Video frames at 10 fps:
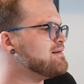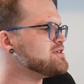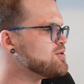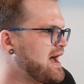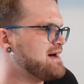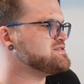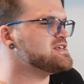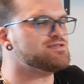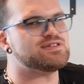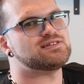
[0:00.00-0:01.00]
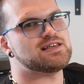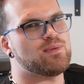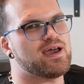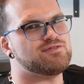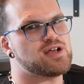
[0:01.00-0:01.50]
You have to use the
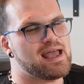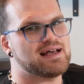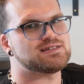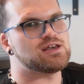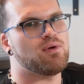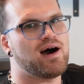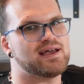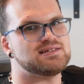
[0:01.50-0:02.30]
Z-Wave JS UI